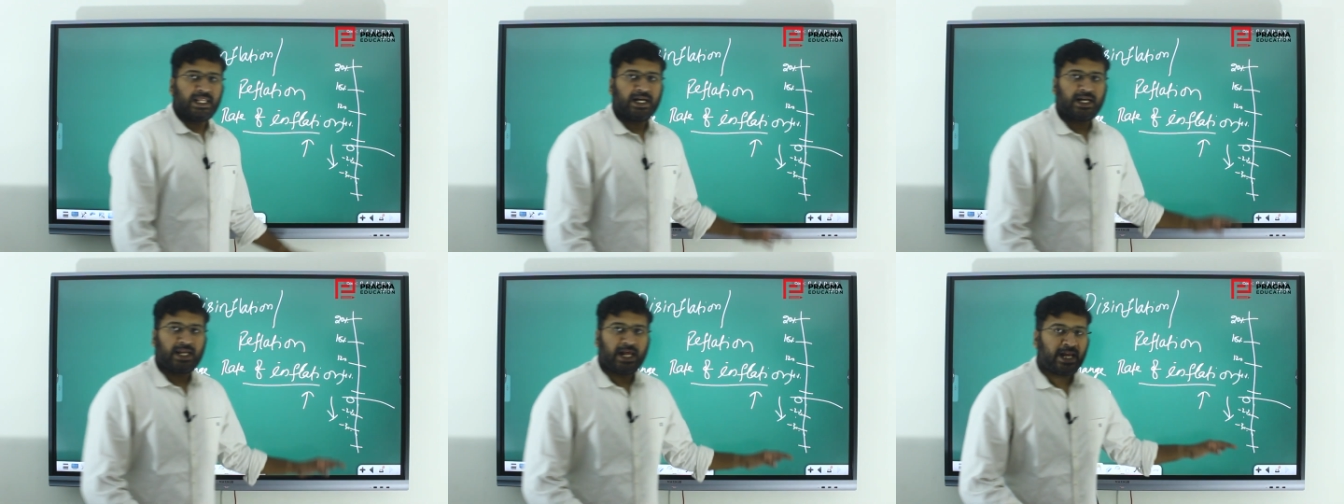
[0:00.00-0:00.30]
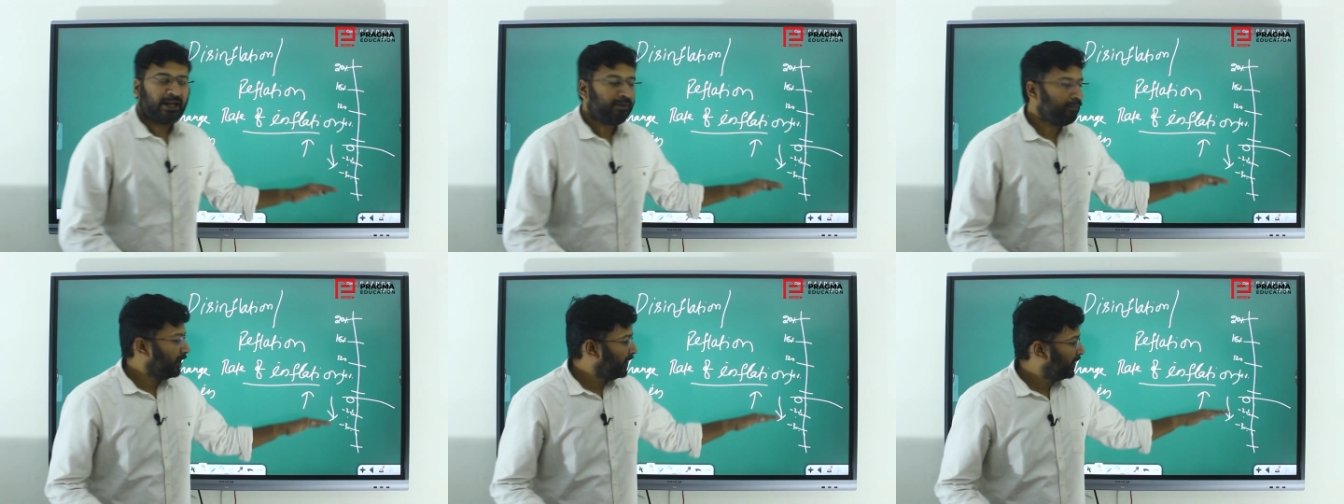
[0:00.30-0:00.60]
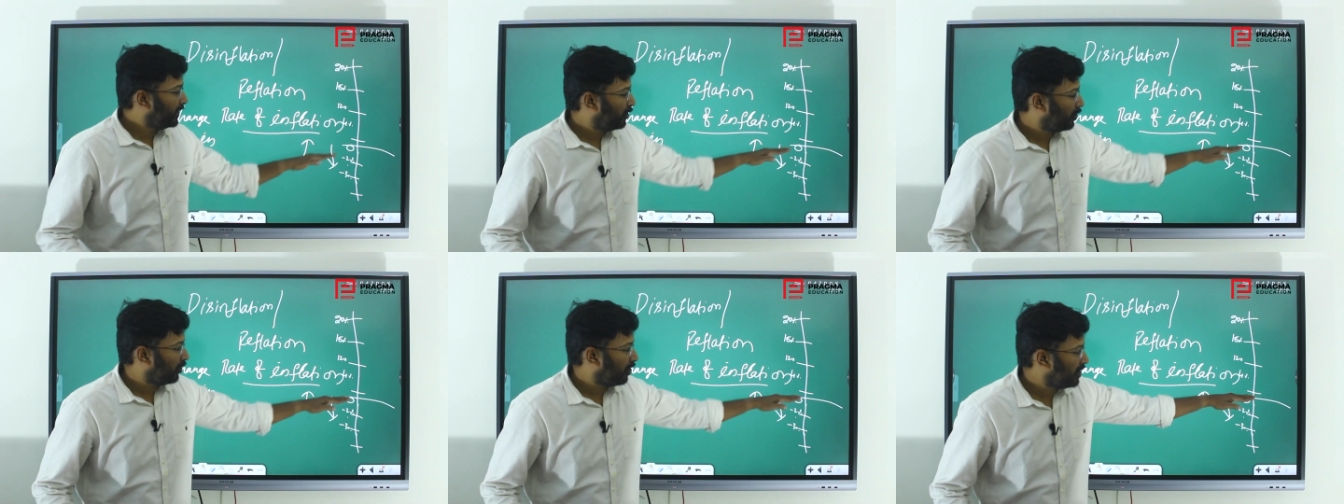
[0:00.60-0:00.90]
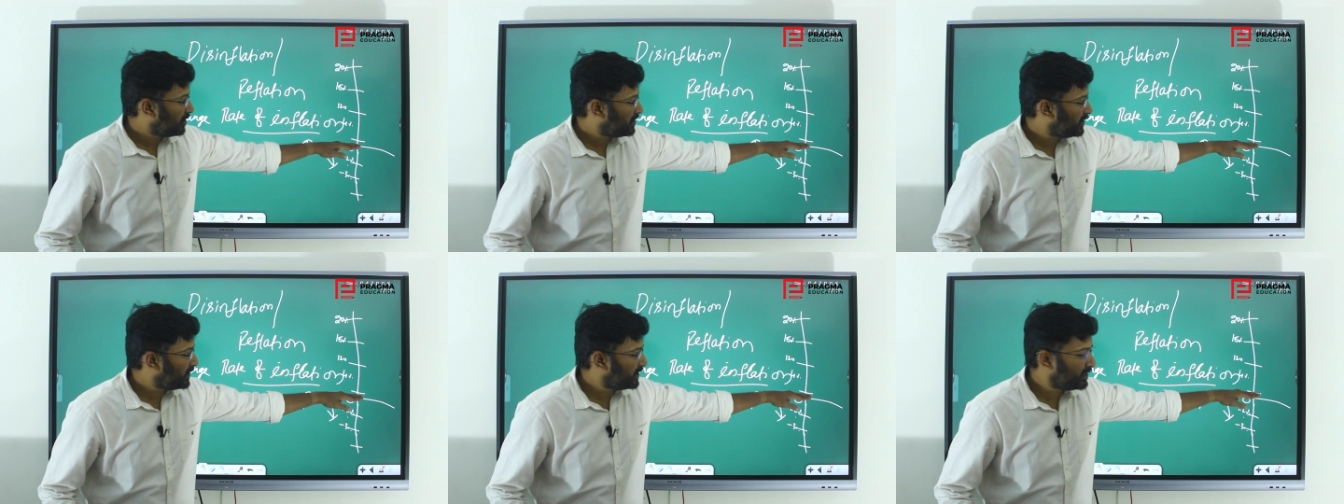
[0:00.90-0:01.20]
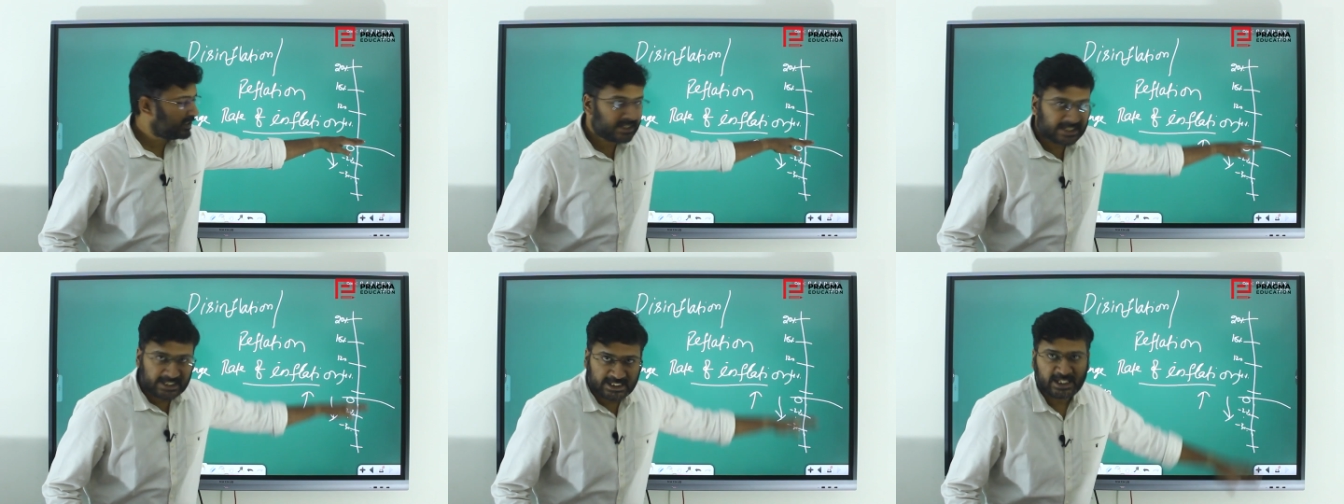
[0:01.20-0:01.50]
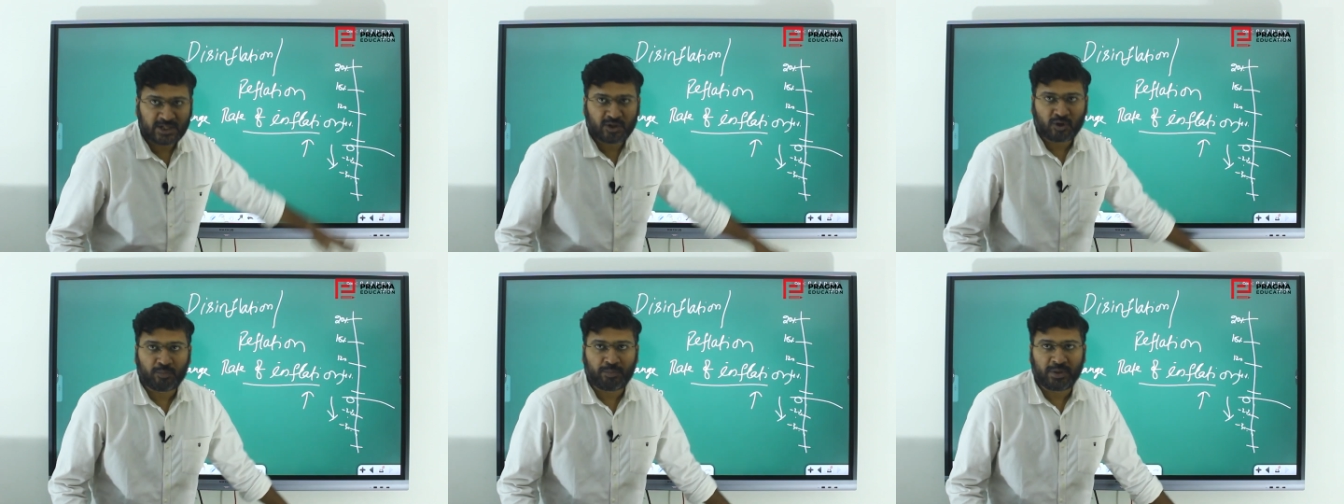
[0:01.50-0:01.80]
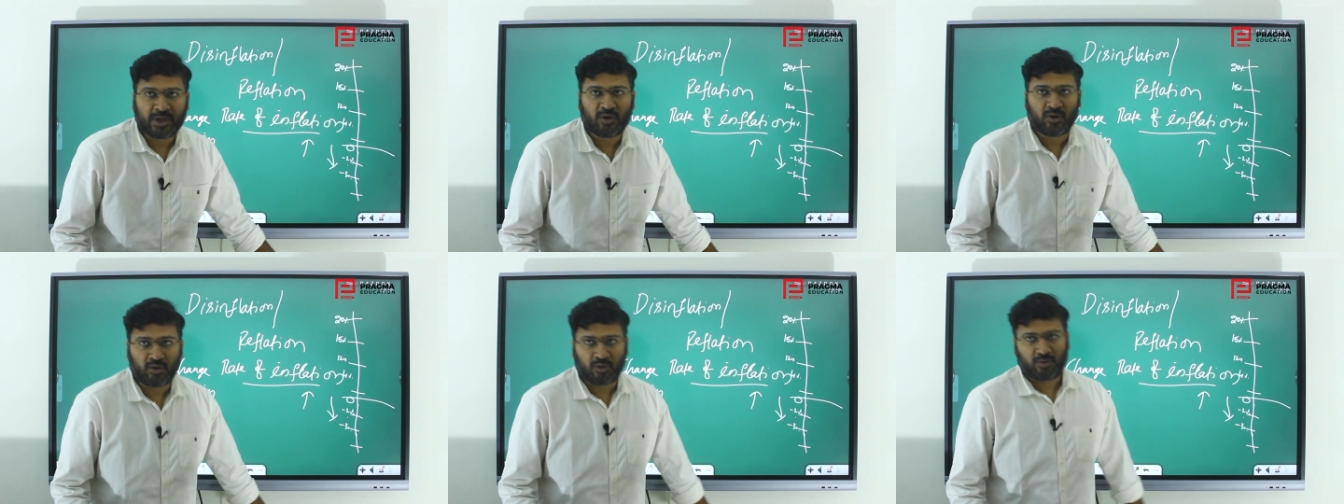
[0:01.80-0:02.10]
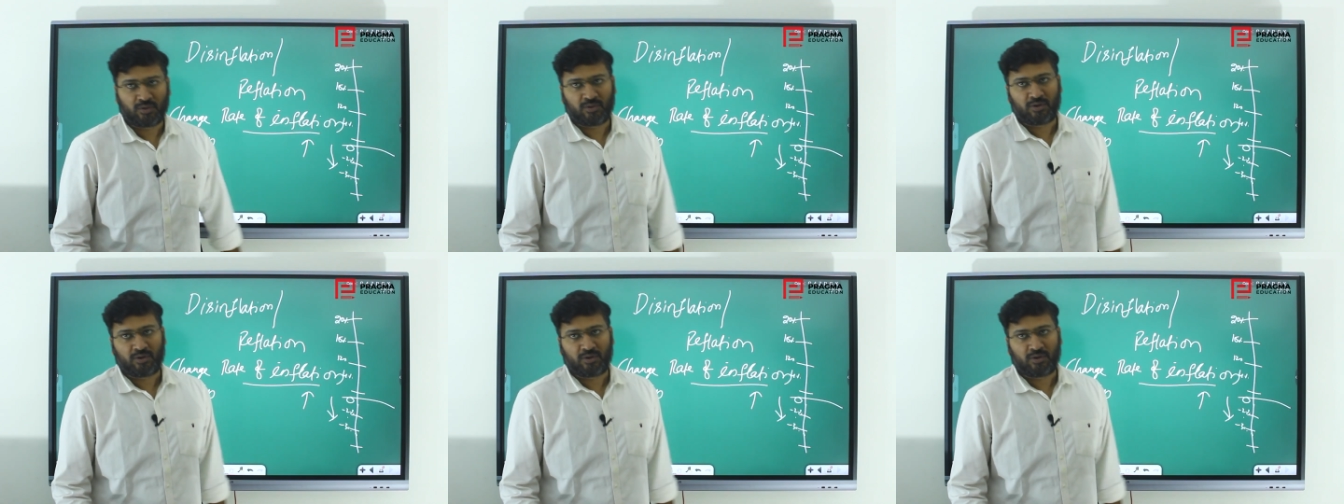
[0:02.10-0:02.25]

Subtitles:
the time it crosses the 0 below